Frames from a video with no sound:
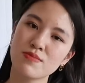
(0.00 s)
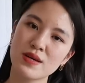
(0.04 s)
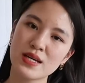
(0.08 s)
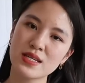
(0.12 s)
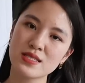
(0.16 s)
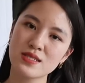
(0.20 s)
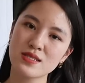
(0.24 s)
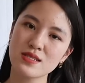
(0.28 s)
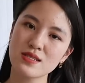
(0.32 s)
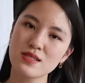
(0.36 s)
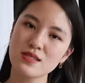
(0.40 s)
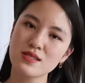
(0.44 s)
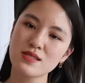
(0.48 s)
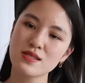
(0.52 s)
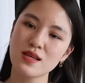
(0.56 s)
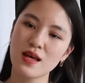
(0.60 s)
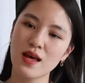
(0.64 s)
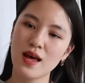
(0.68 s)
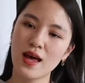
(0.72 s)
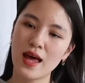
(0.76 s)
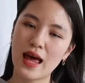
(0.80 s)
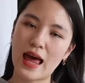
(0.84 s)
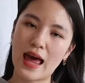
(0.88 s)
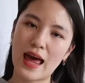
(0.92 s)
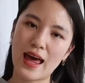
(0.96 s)
pieces.
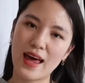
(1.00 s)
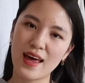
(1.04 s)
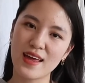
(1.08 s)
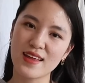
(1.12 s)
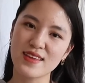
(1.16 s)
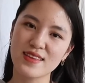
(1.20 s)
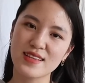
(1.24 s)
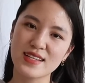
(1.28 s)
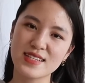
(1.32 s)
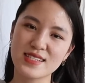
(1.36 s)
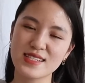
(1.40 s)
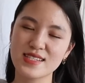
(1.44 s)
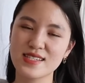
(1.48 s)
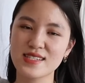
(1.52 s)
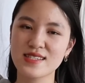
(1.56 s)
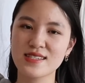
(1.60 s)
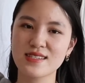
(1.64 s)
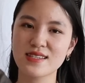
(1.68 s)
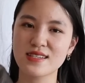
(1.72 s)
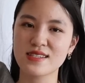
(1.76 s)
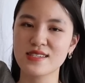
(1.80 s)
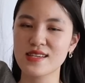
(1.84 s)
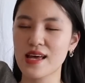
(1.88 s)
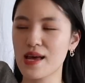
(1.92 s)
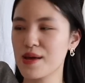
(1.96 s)
And this is
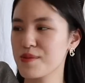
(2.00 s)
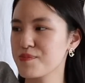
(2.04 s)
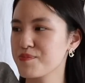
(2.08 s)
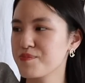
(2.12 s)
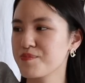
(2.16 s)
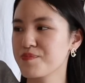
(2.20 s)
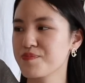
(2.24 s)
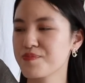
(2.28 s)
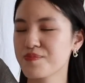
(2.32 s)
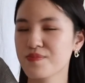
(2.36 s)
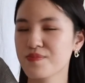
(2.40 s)
the same.